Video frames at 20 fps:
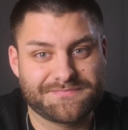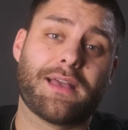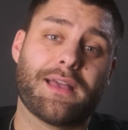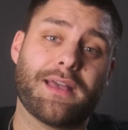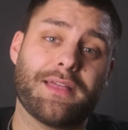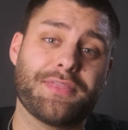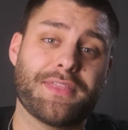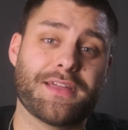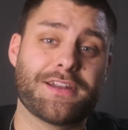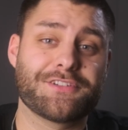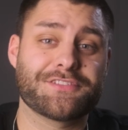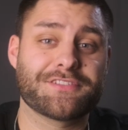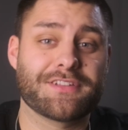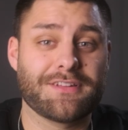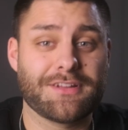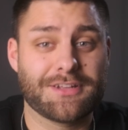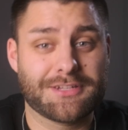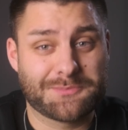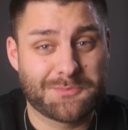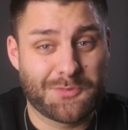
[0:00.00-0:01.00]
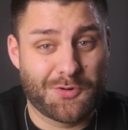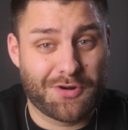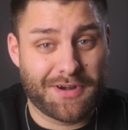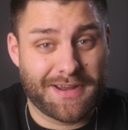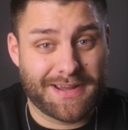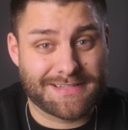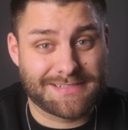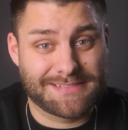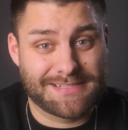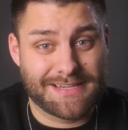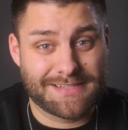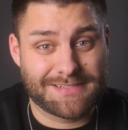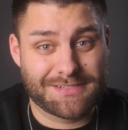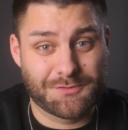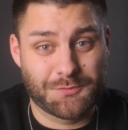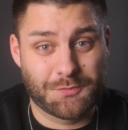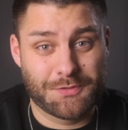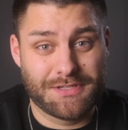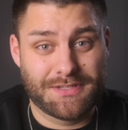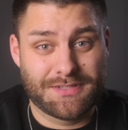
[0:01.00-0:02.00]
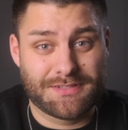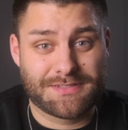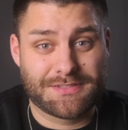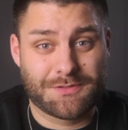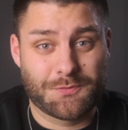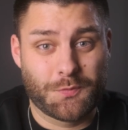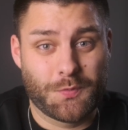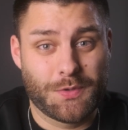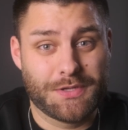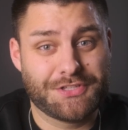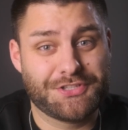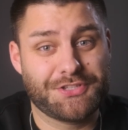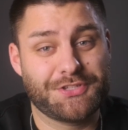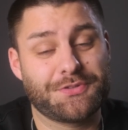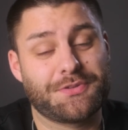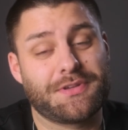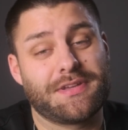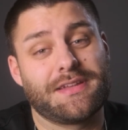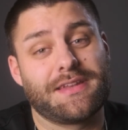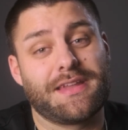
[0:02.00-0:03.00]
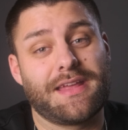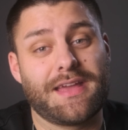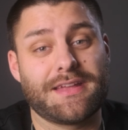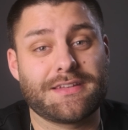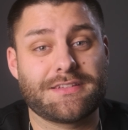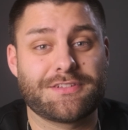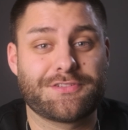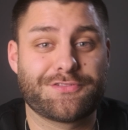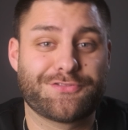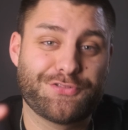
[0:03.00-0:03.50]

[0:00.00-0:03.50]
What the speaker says: And there's a lot more accessories which you can add